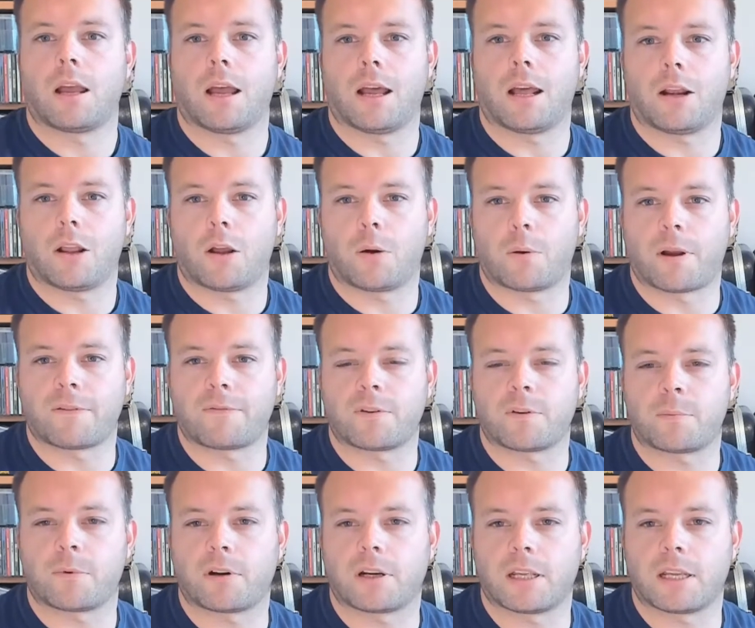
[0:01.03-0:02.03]
Hello
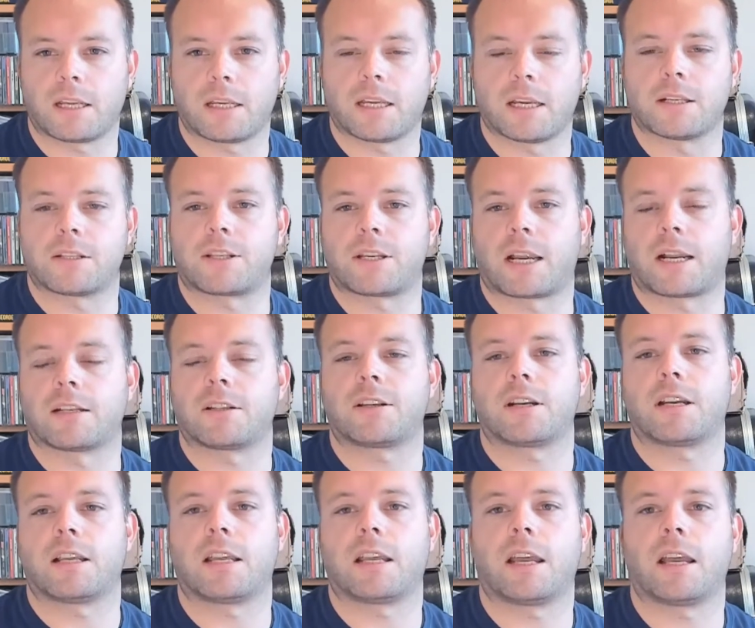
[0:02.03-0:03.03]
everybody, it's
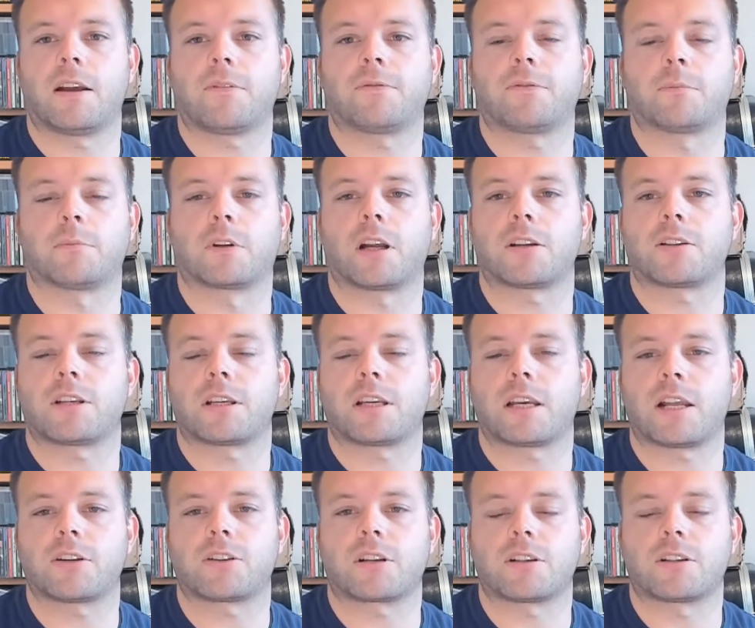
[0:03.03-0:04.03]
Anthony here from Cutting
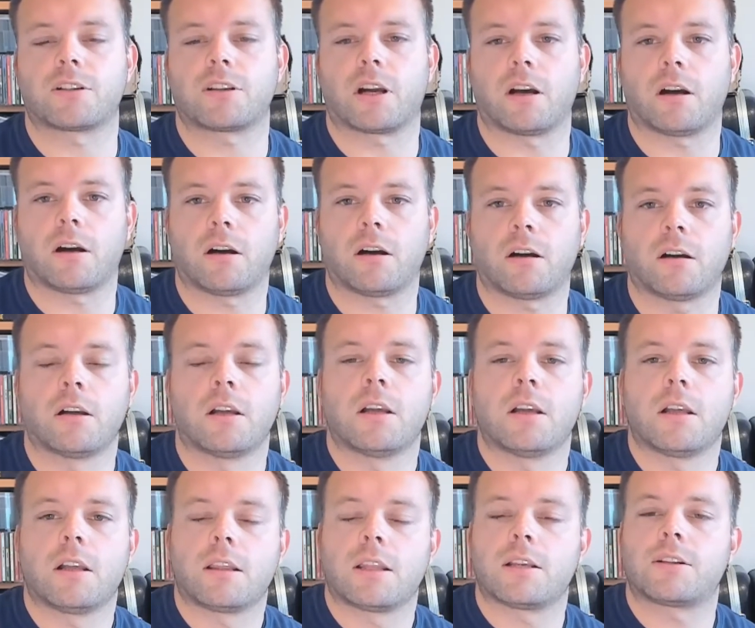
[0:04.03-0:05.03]
Edge Guitar.
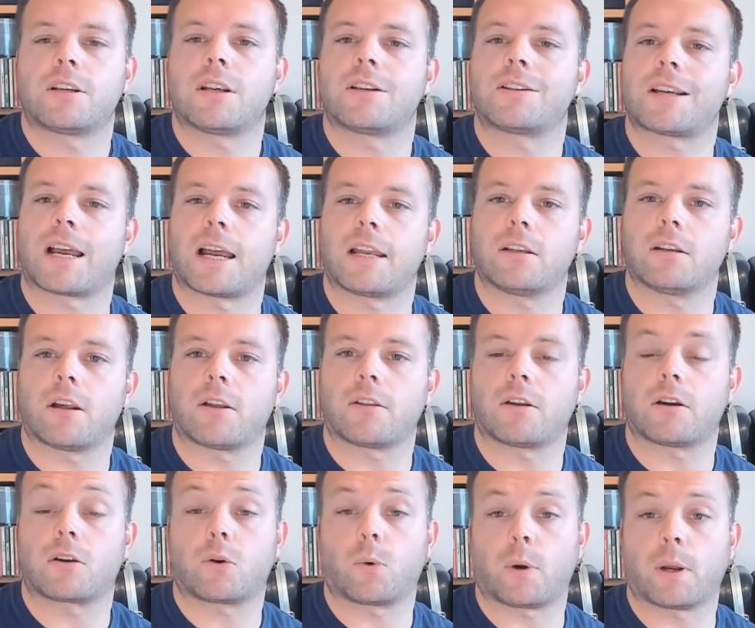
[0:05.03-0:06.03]
This is
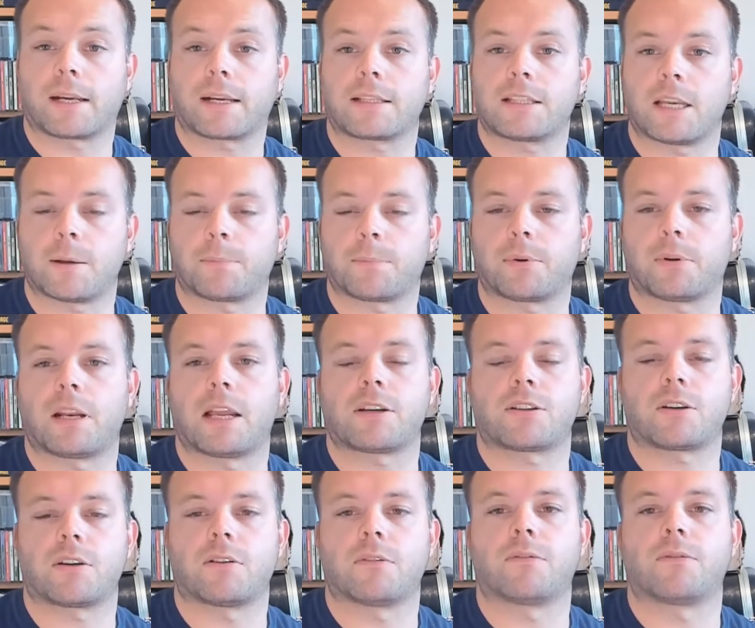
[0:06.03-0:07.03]
another quick tip
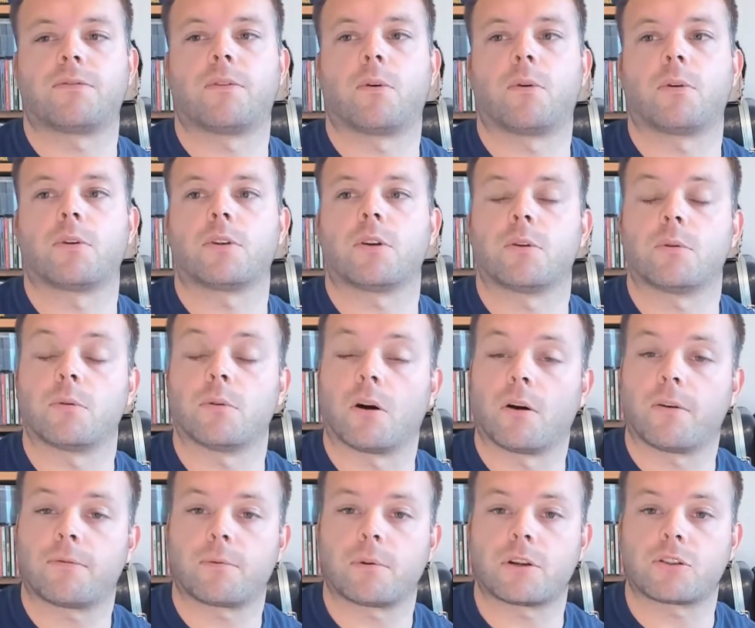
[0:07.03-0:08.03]
lesson for you,
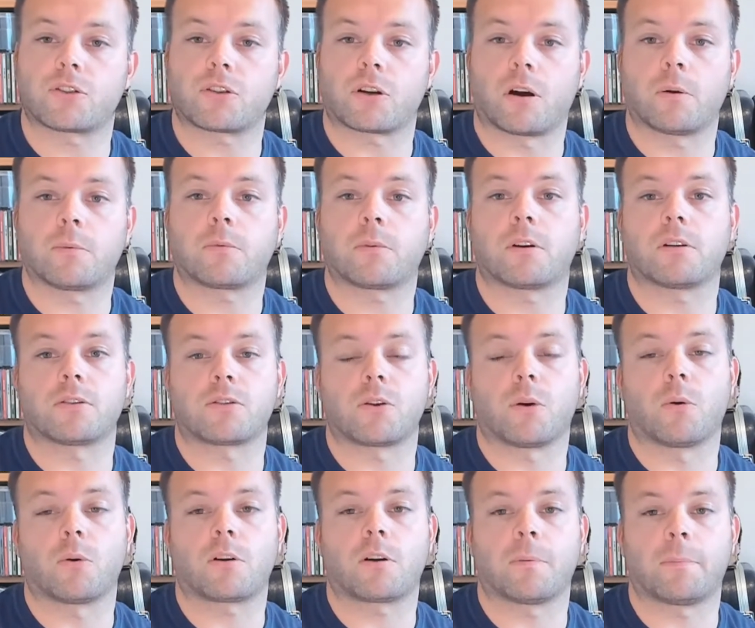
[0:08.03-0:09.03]
of which I'm going to
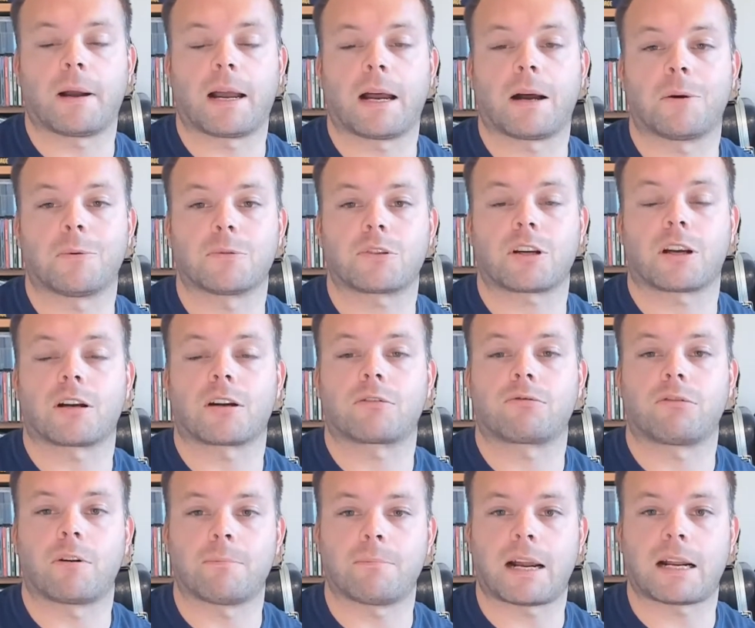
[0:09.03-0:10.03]
talk about
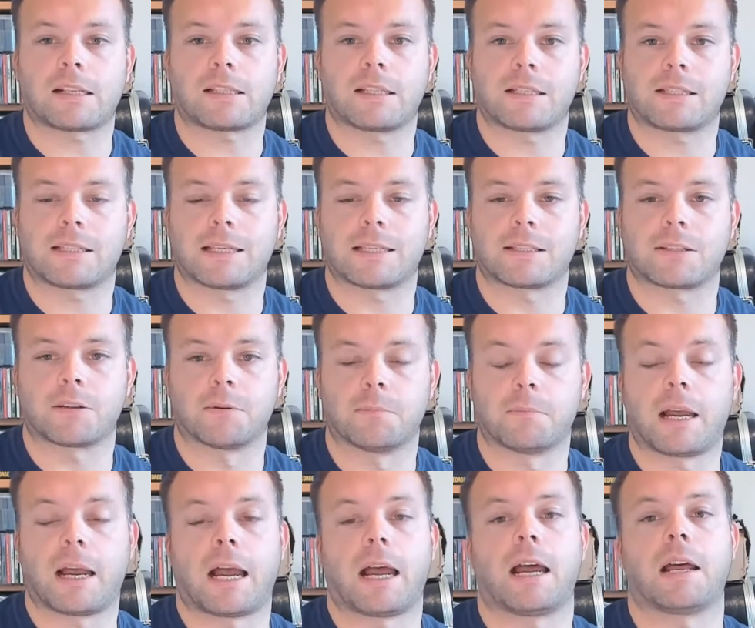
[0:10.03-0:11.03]

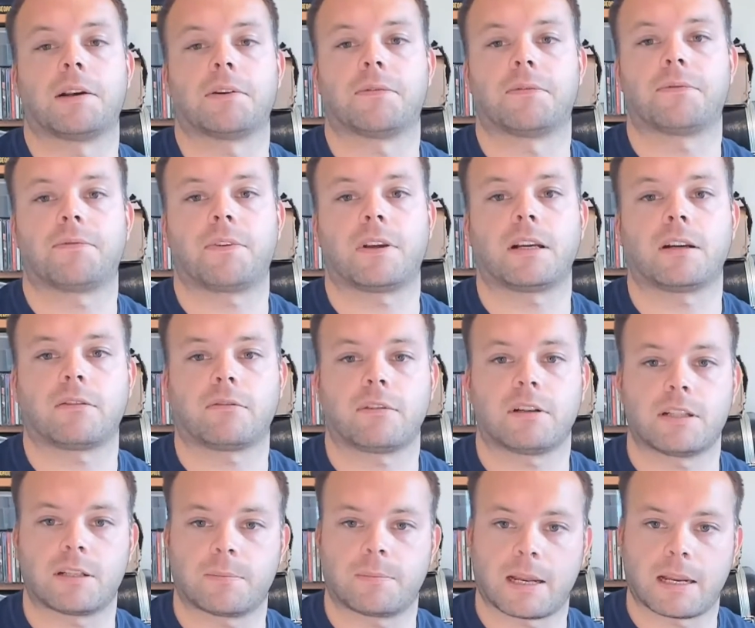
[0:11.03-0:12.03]
chromaticism and finger
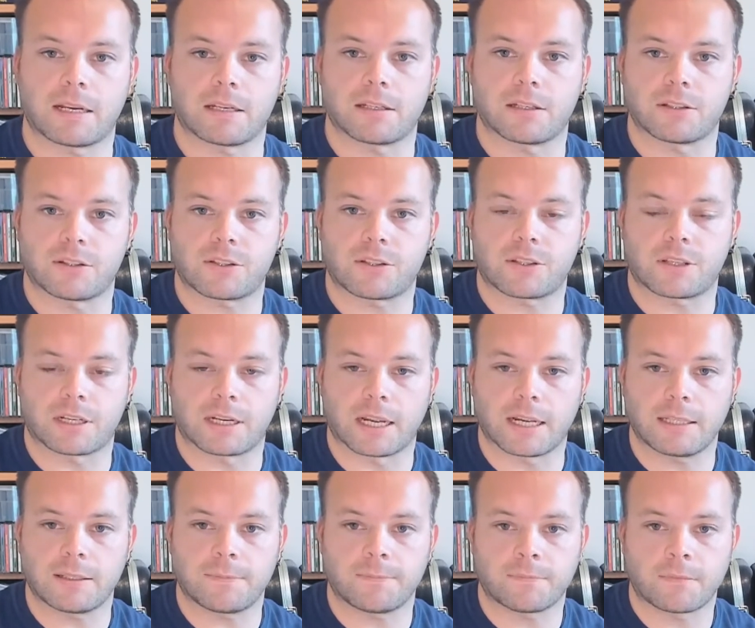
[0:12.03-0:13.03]
independence
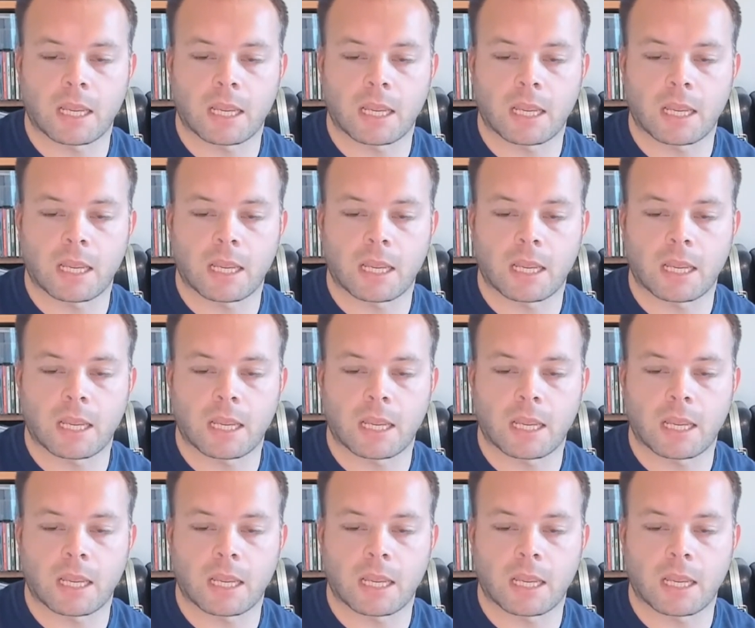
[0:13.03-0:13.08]
today.